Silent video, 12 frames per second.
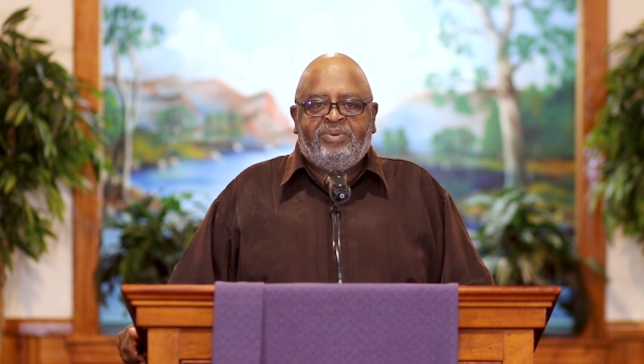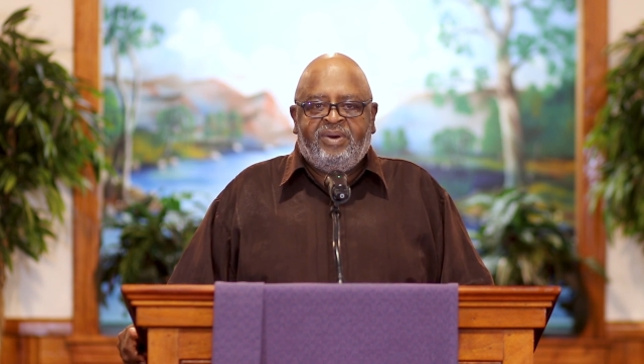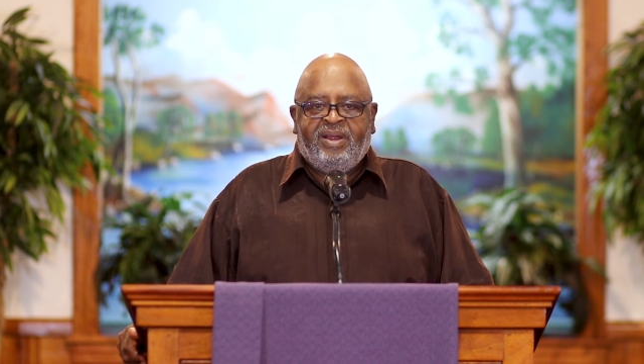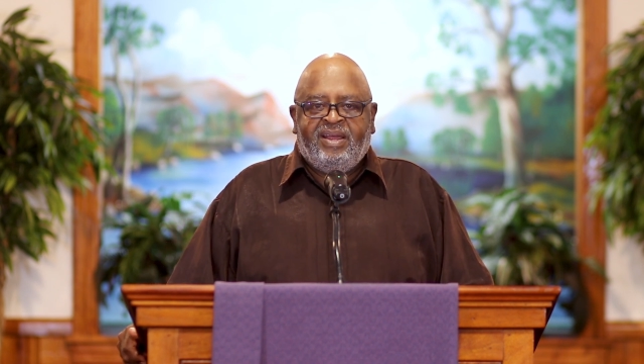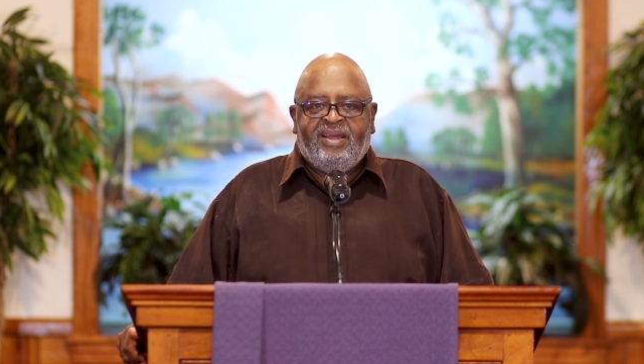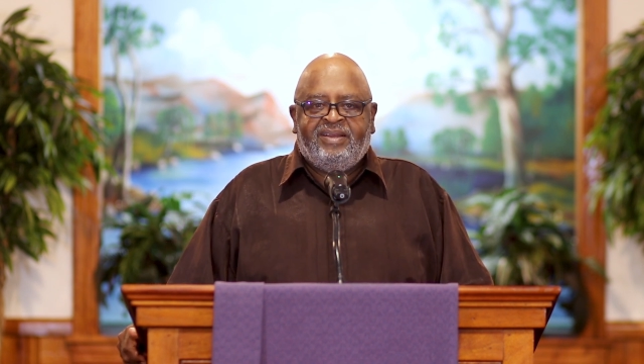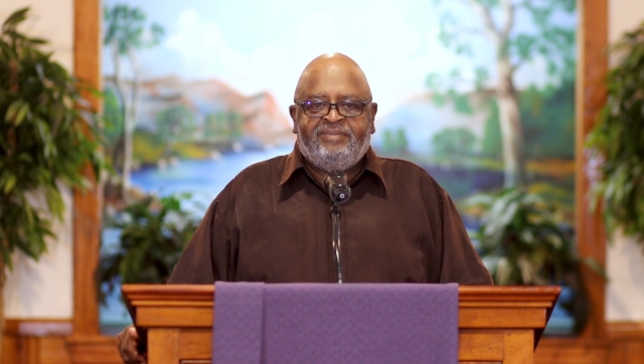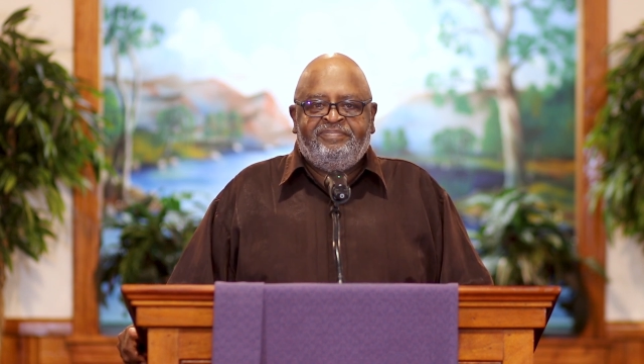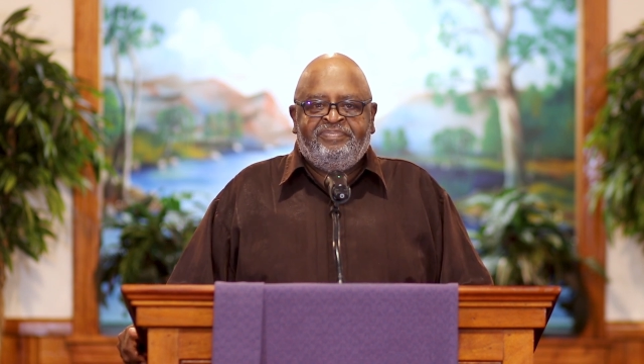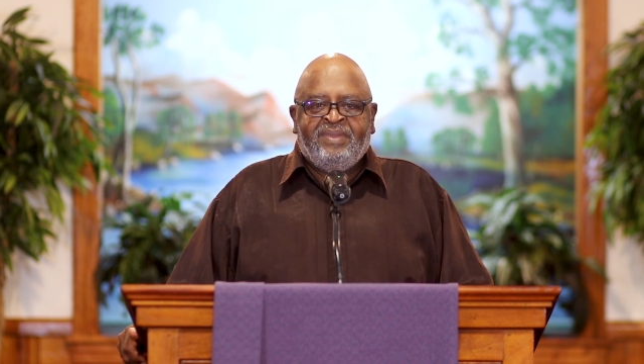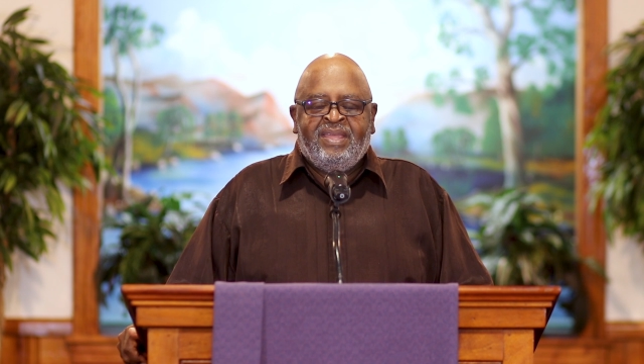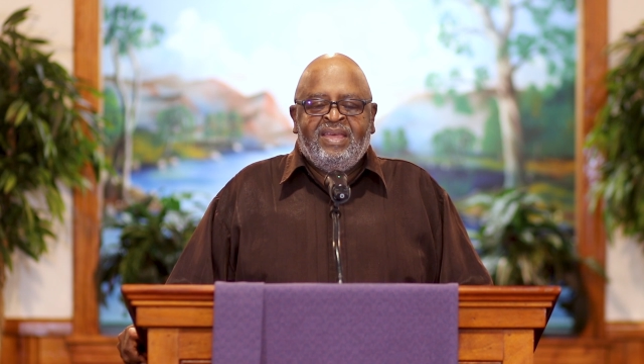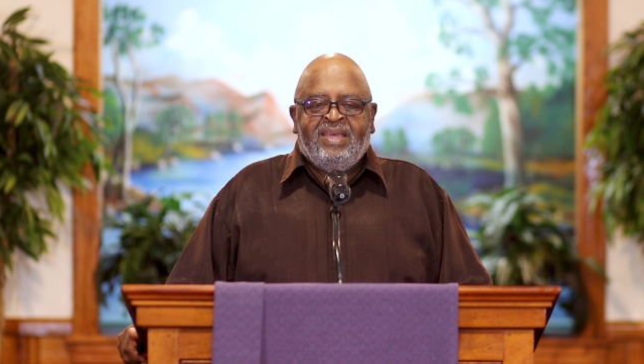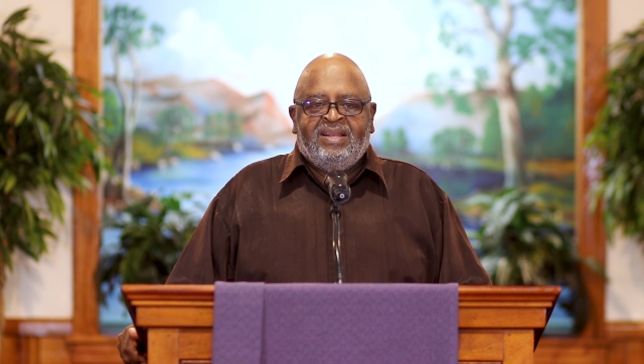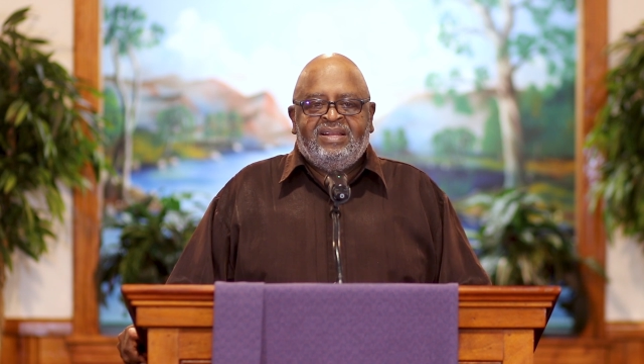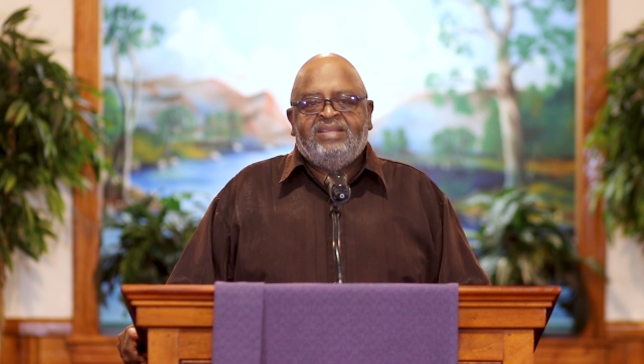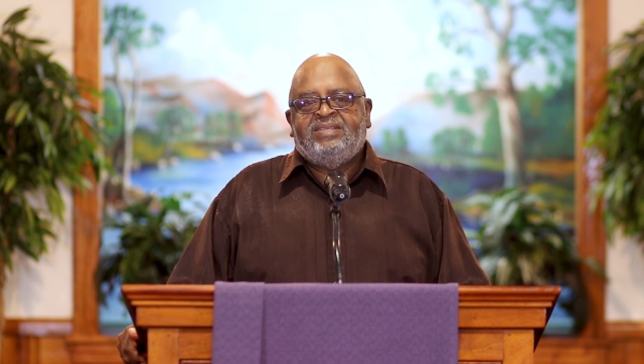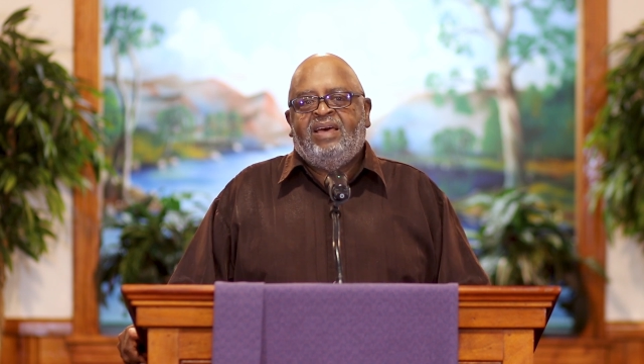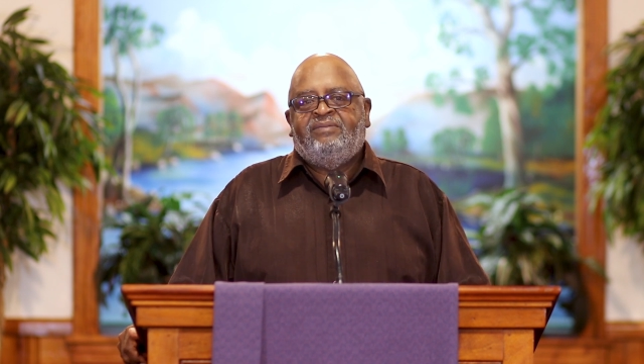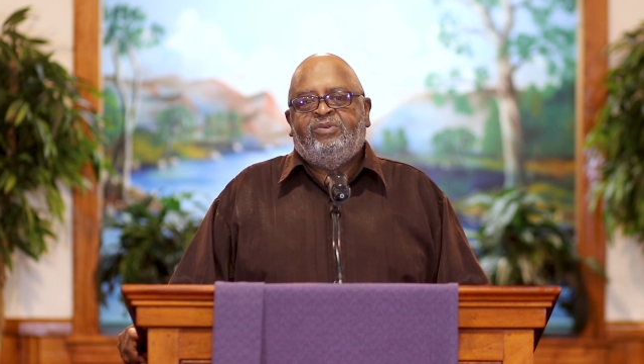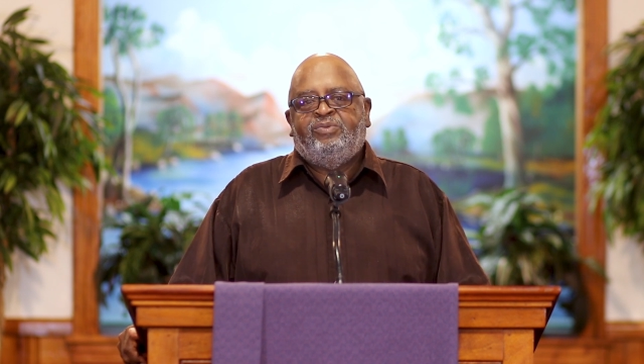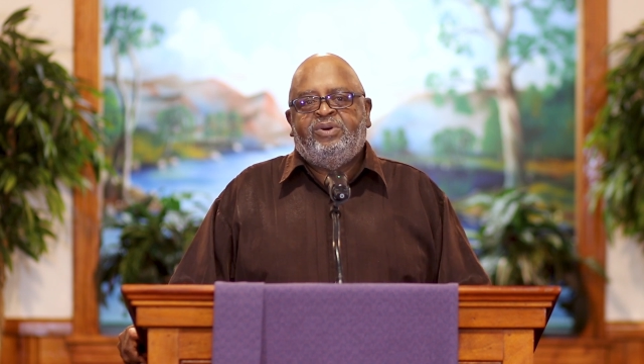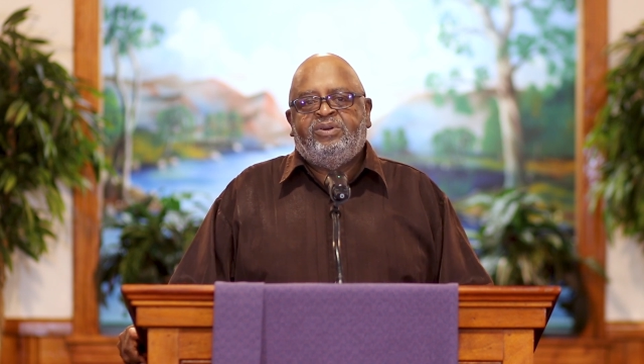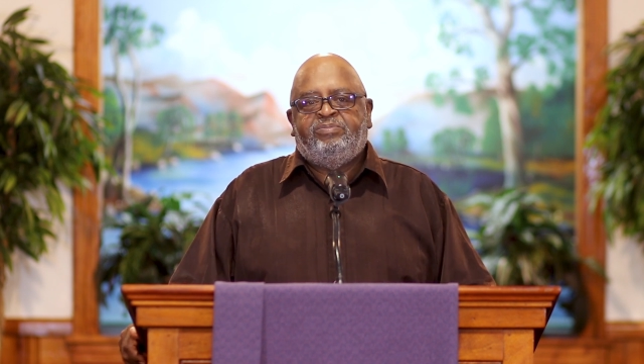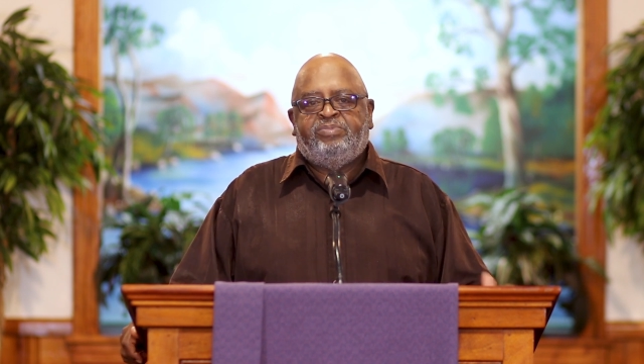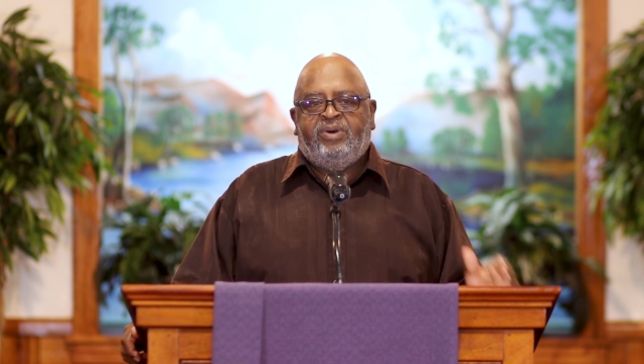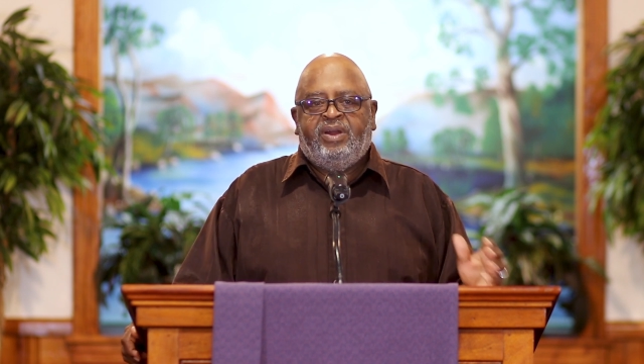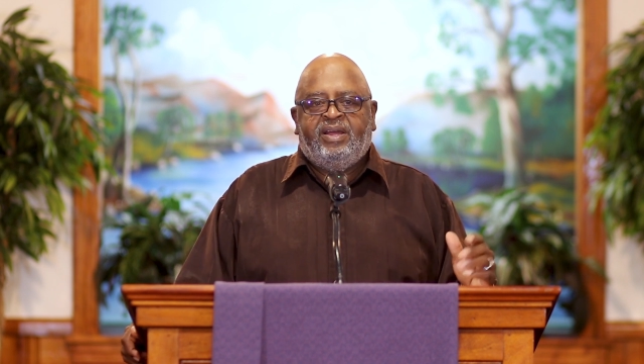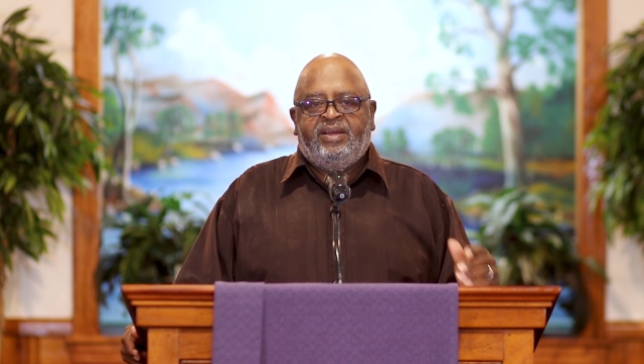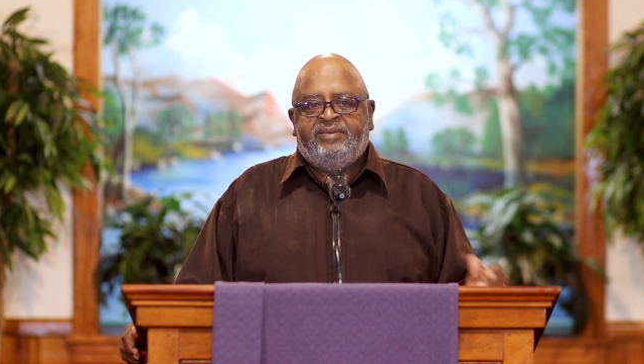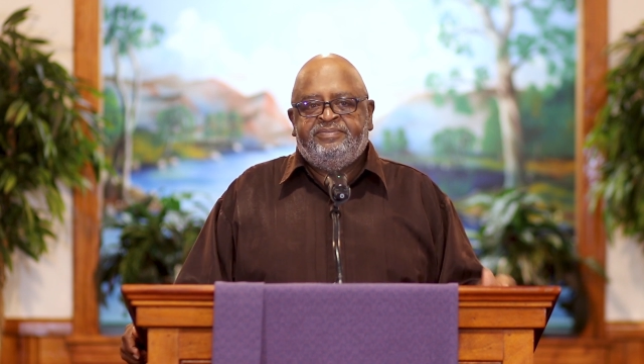prayer. Let's have a word of prayer.